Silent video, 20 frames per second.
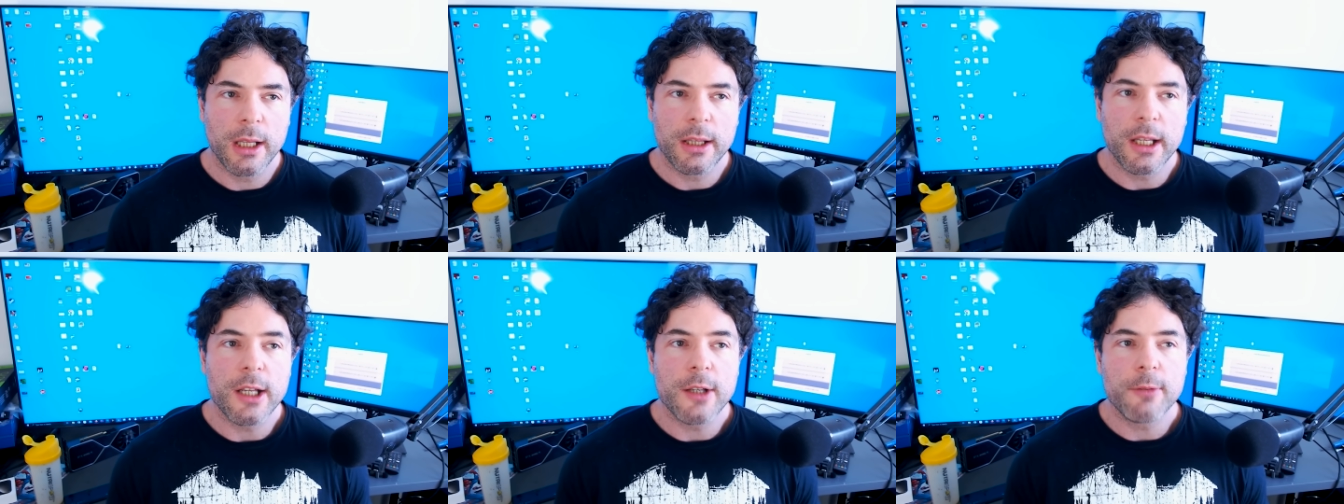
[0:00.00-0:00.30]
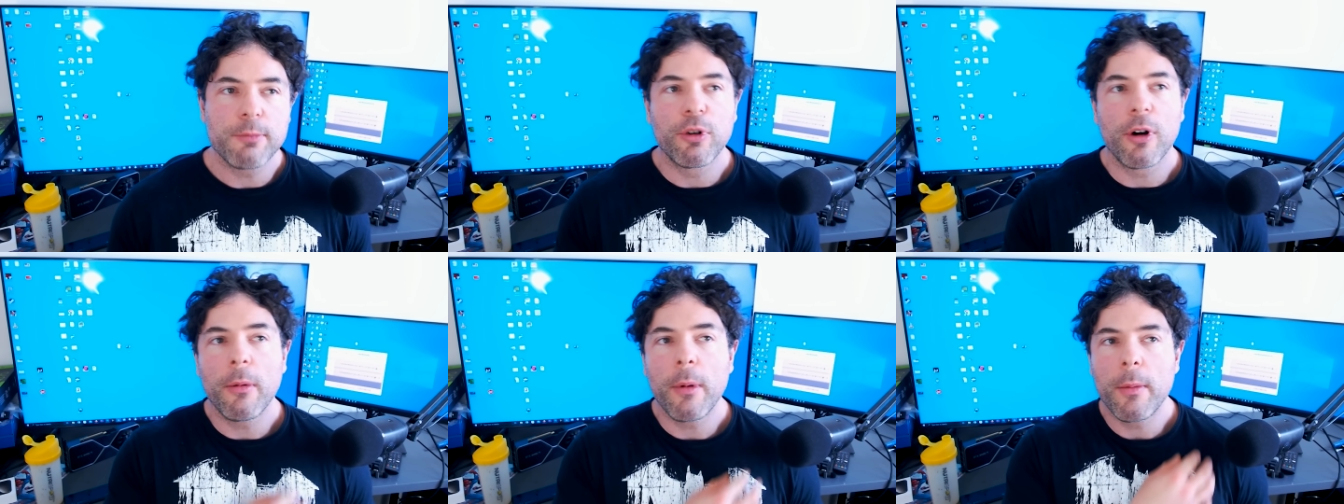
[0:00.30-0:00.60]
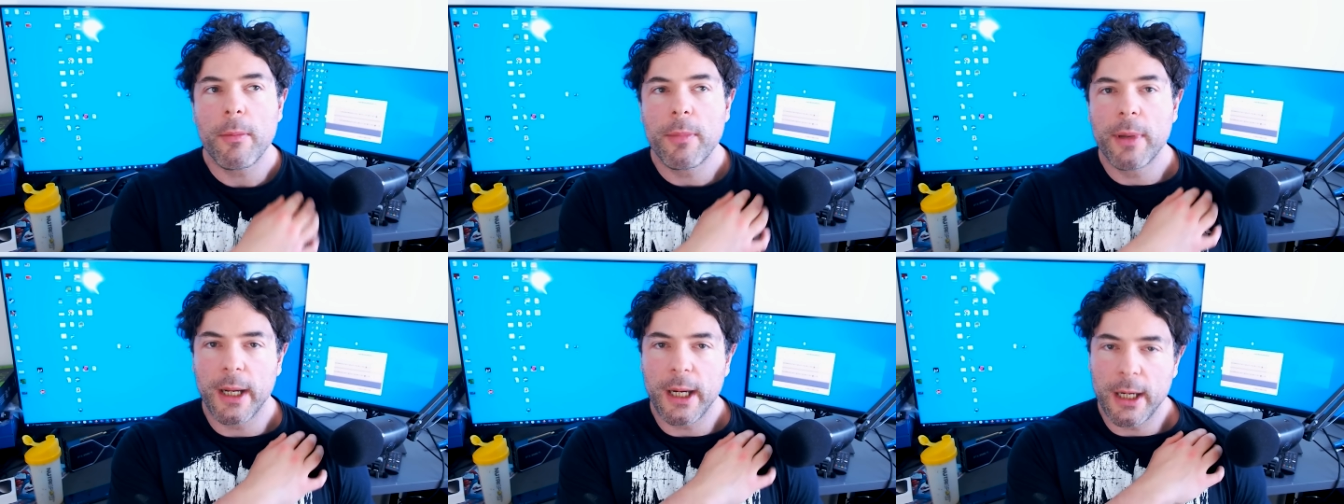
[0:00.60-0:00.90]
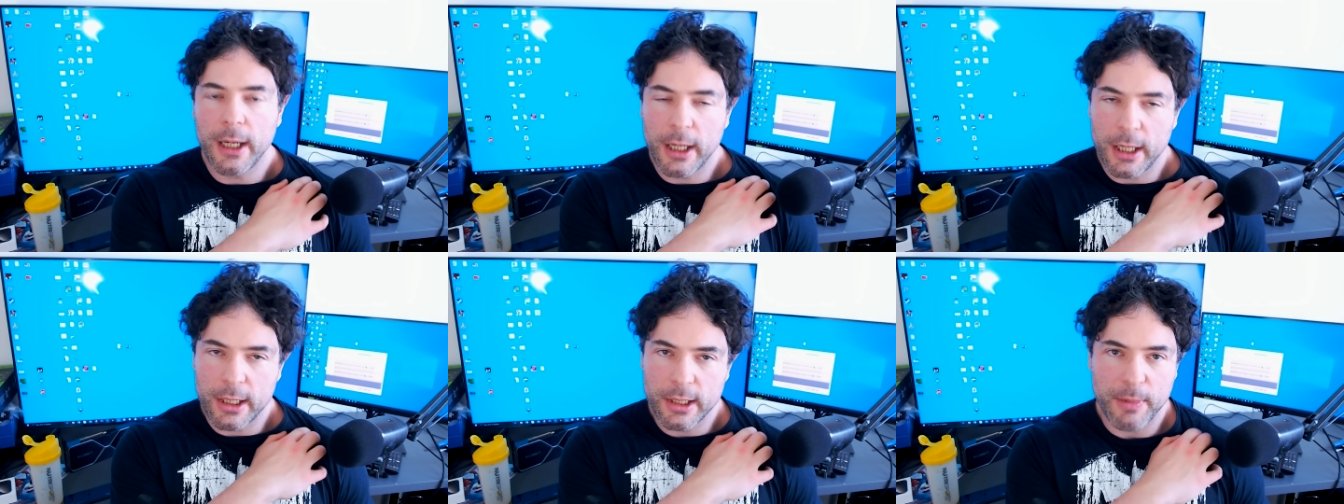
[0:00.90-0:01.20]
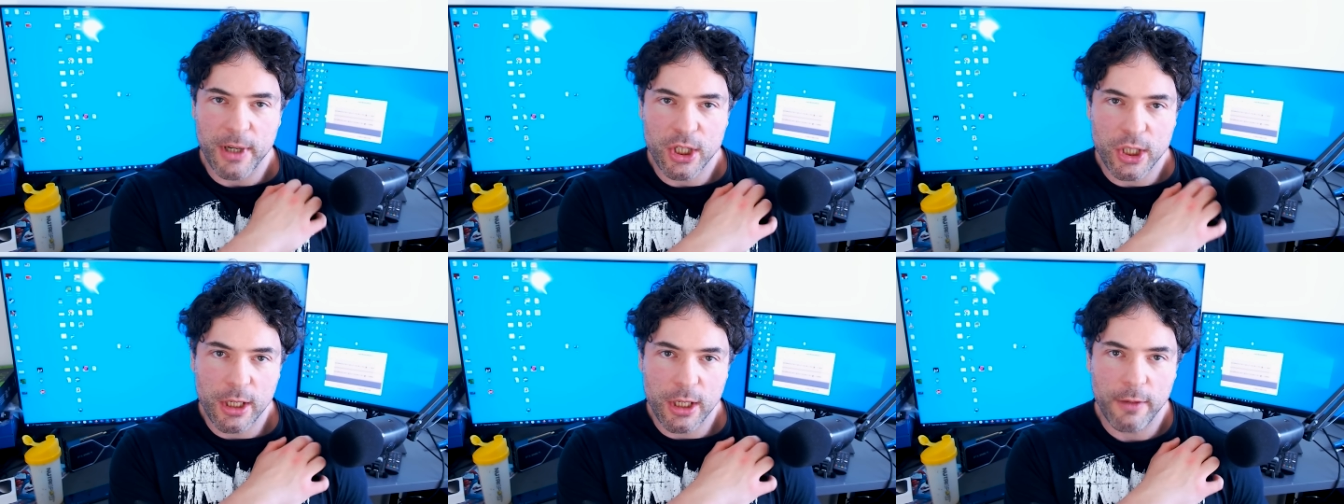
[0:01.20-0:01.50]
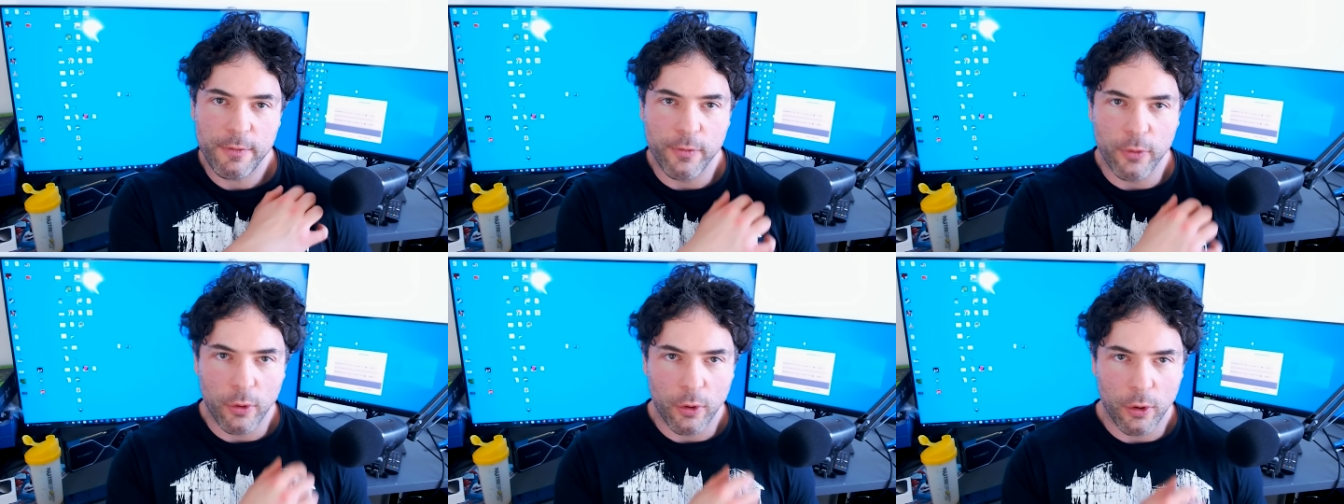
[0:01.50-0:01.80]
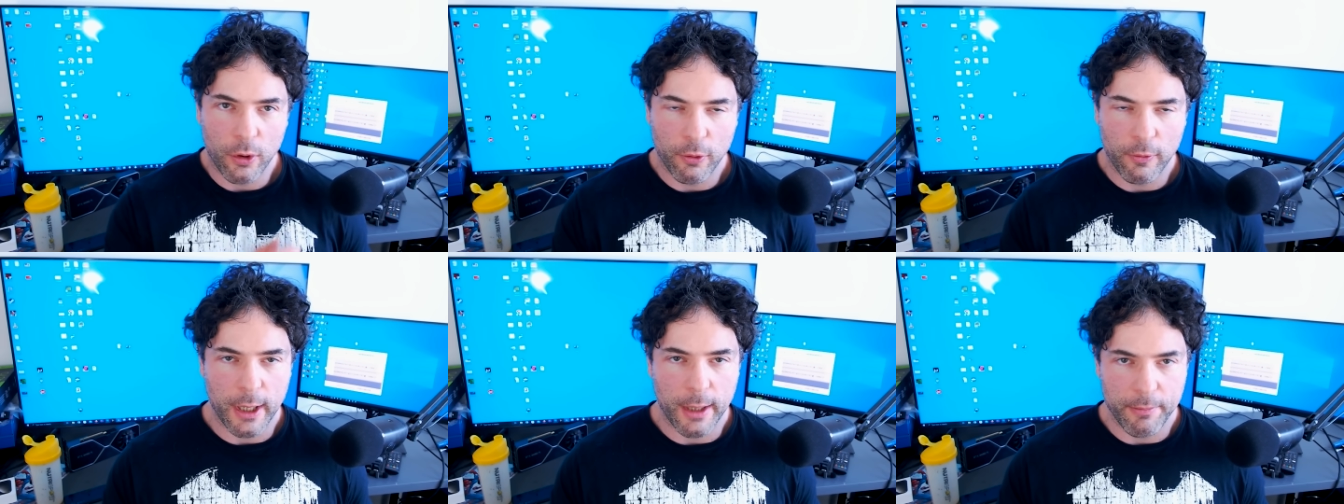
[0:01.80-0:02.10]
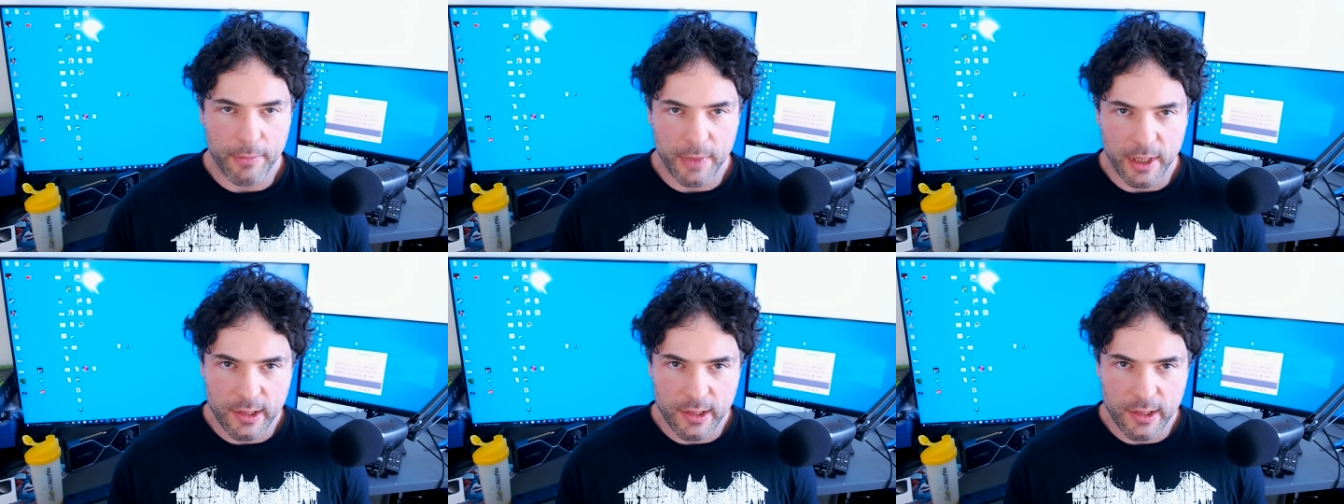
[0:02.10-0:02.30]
there's probably, especially for um,